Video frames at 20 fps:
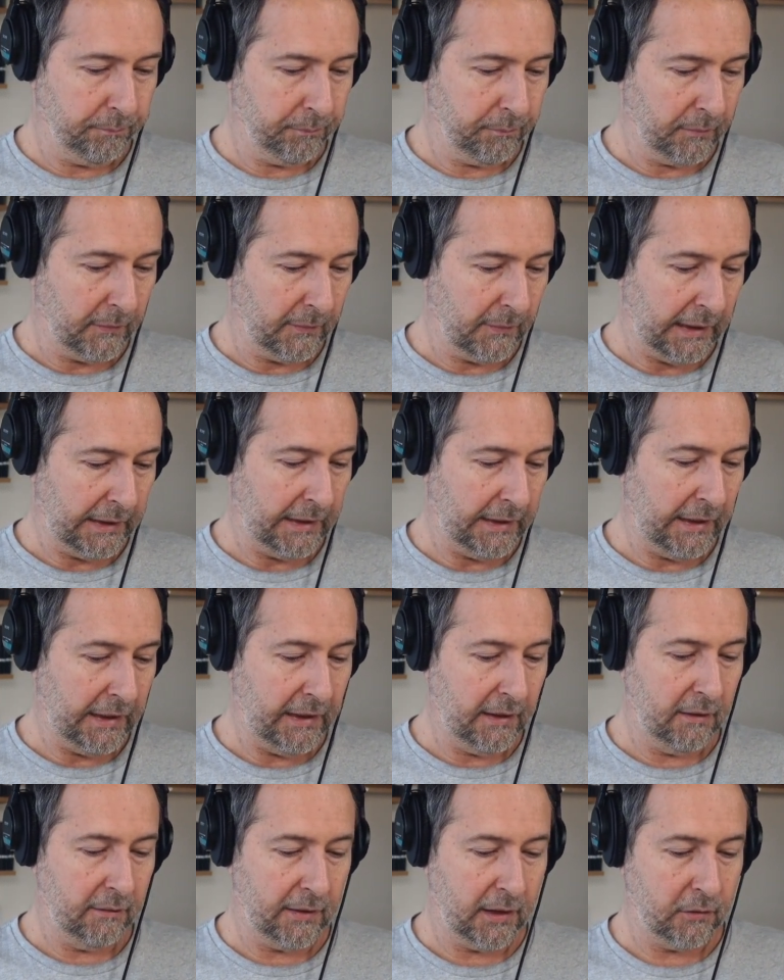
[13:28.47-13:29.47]
they
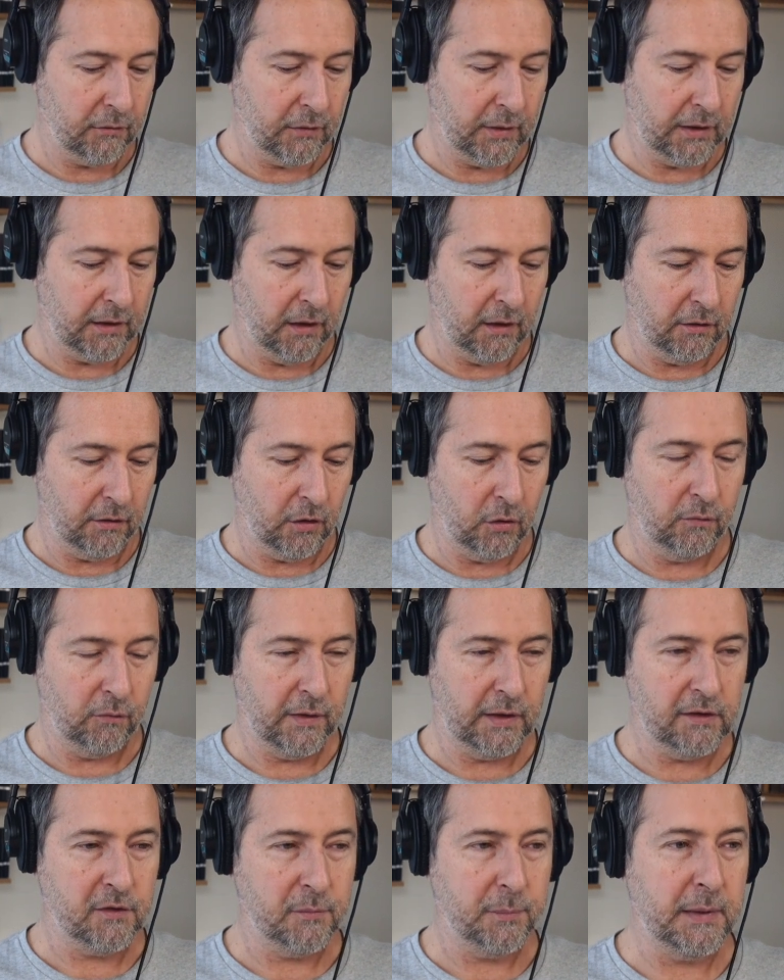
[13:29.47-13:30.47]
hear therein no
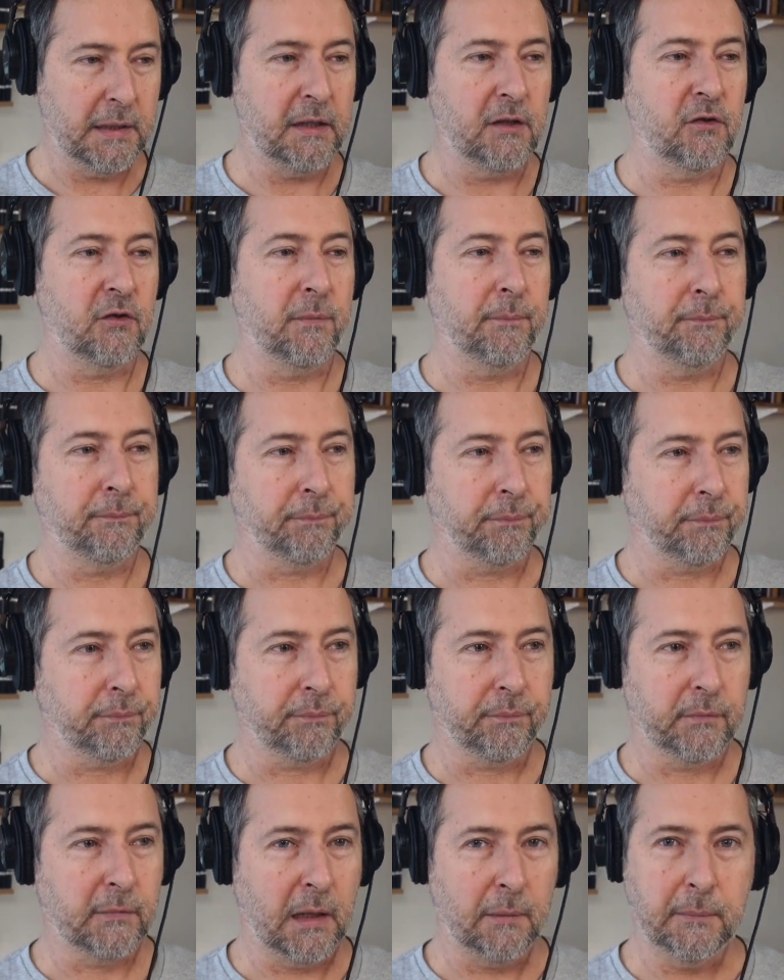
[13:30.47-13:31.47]
vain speech.
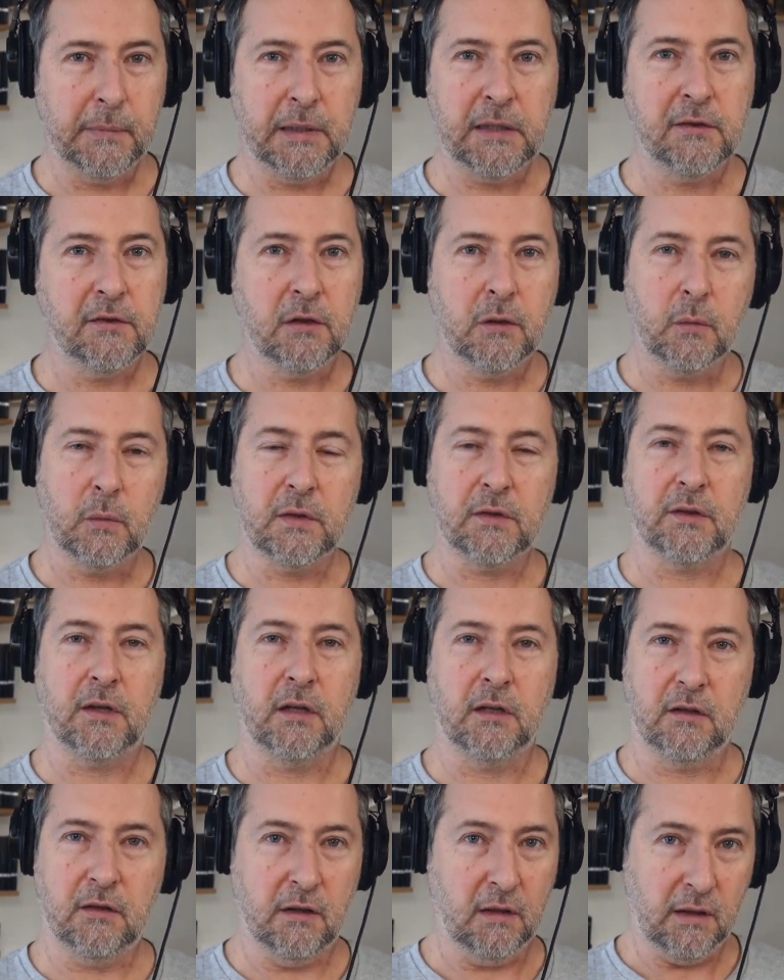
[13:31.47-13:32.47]
That means no one's
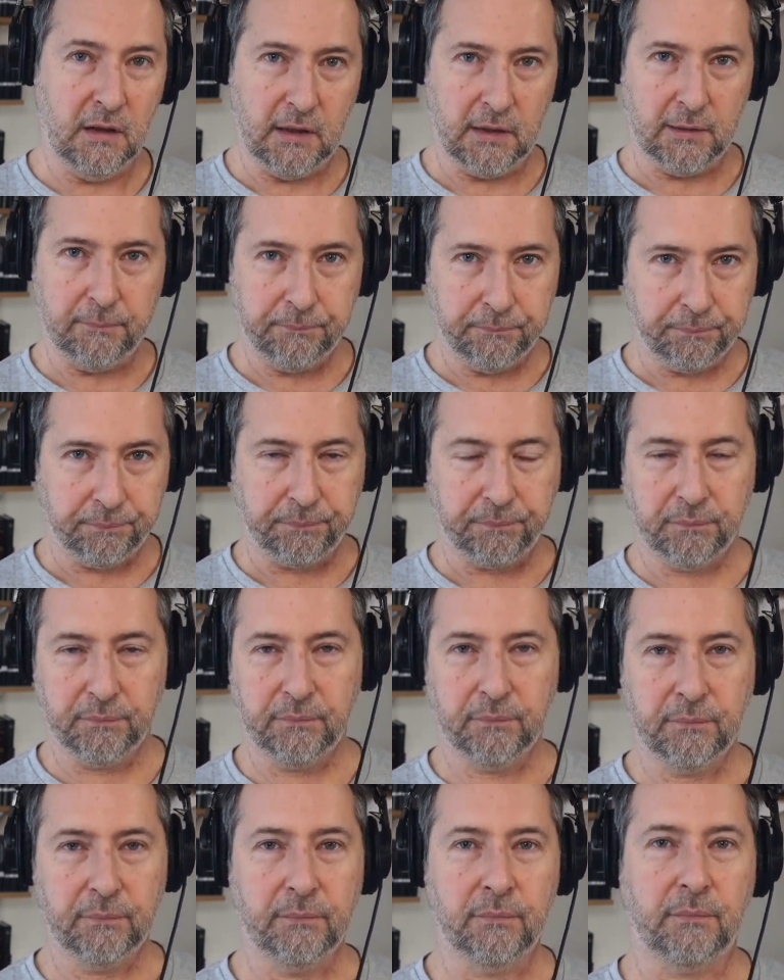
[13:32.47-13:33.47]
going to lie.
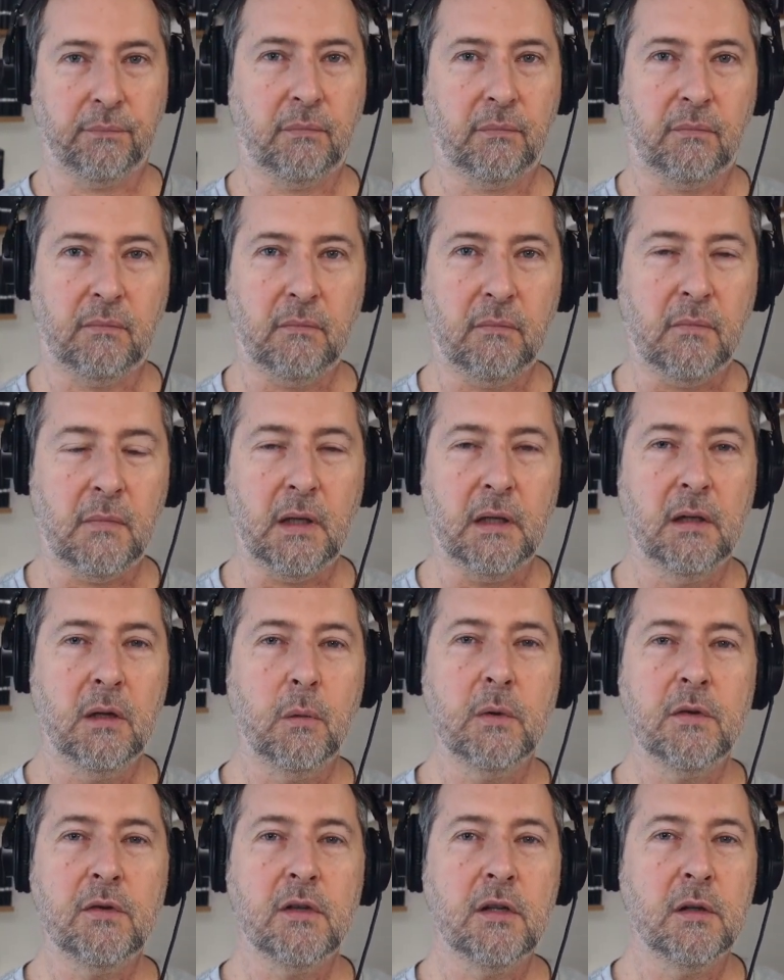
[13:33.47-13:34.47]
No
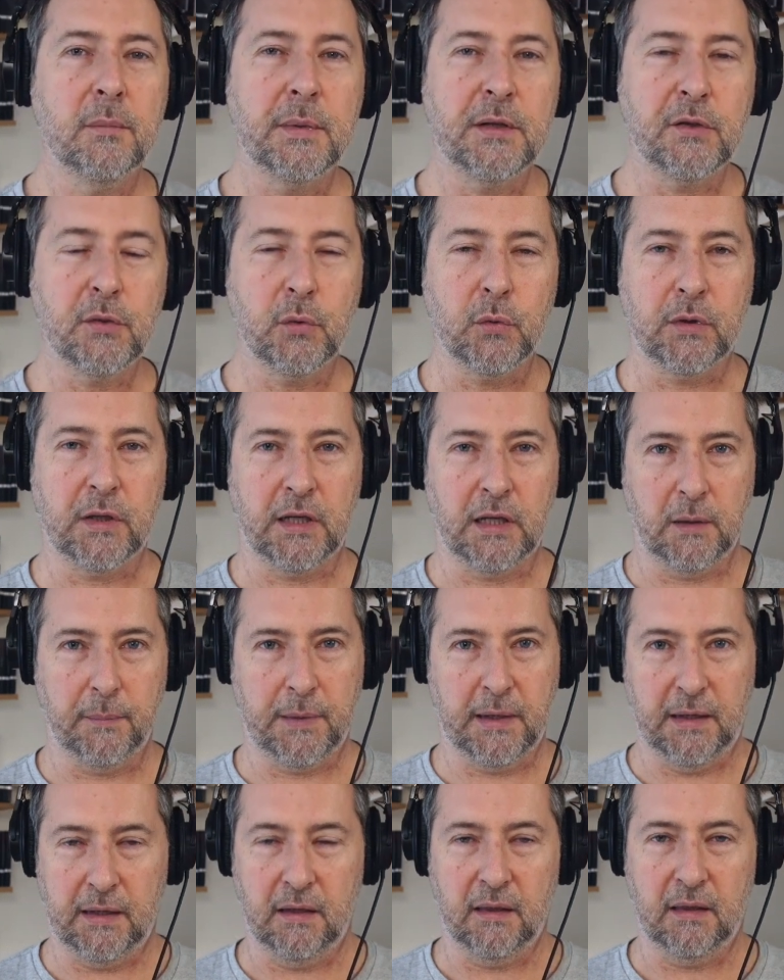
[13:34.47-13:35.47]
one's going to be talking
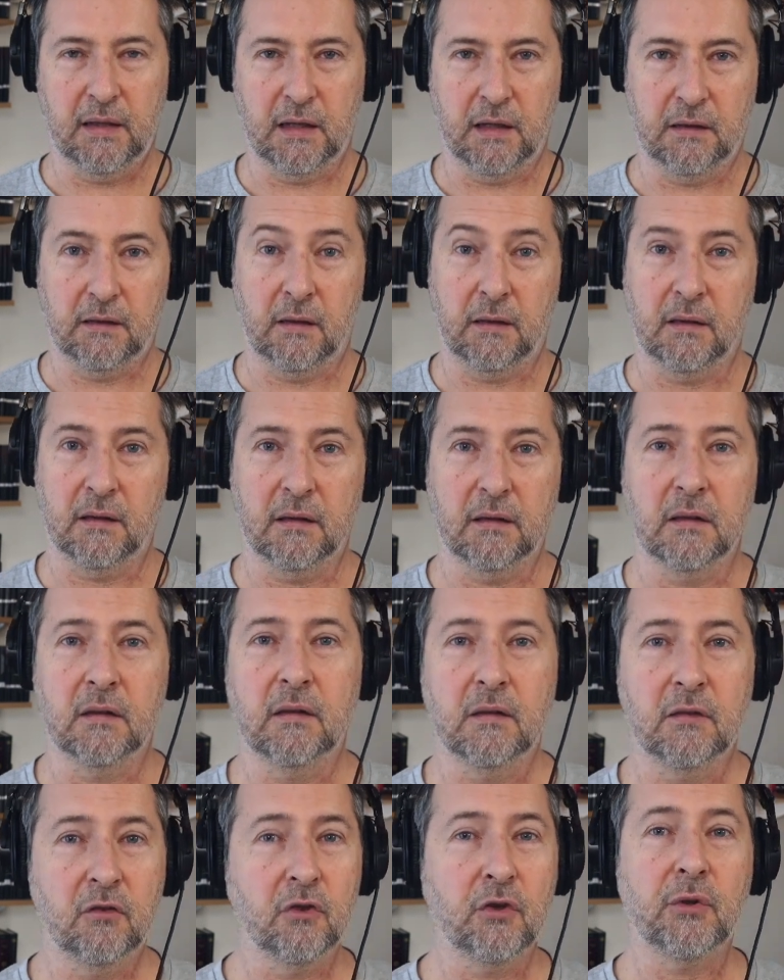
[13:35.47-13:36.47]
about anything other than
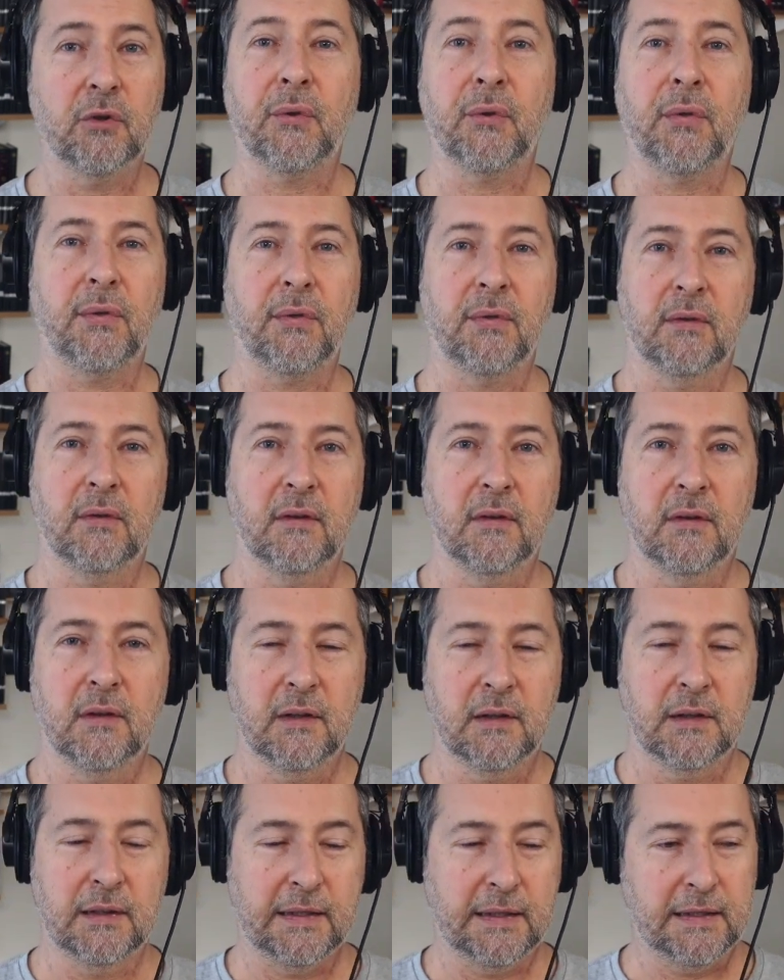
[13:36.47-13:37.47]
truth.
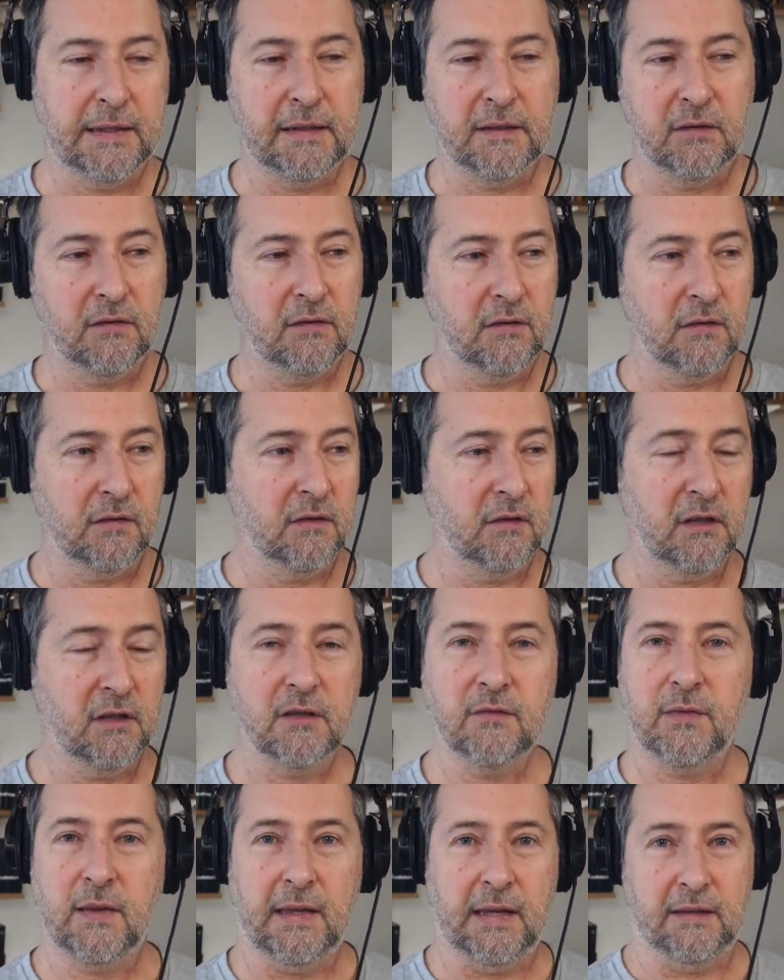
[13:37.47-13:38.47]
And
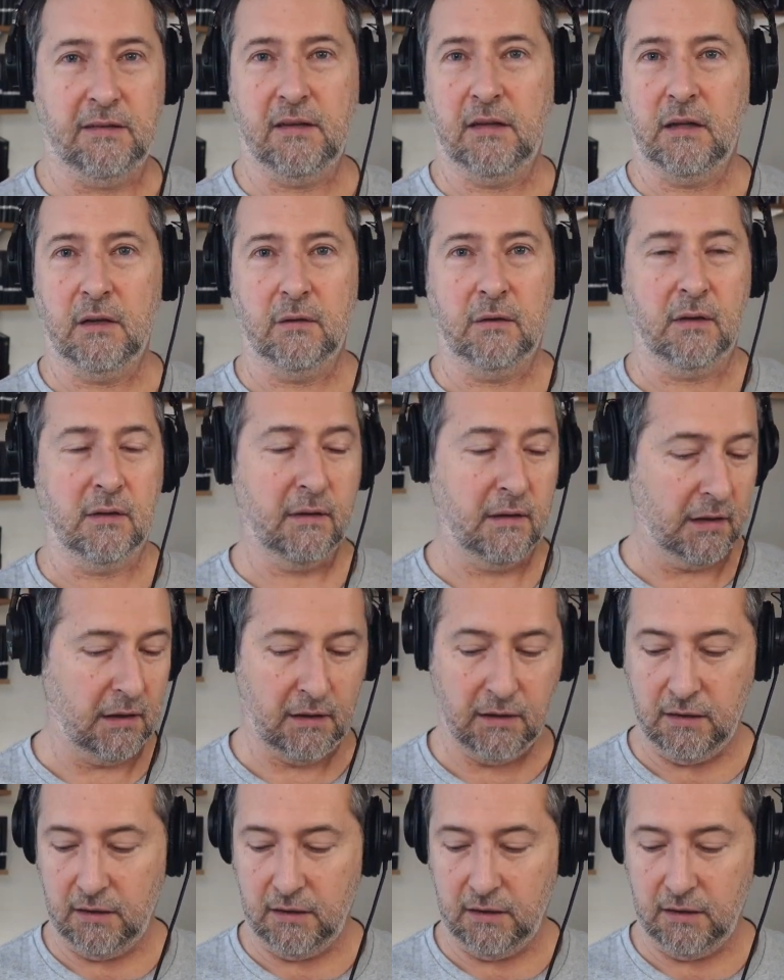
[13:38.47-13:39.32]
just for that alone, I think,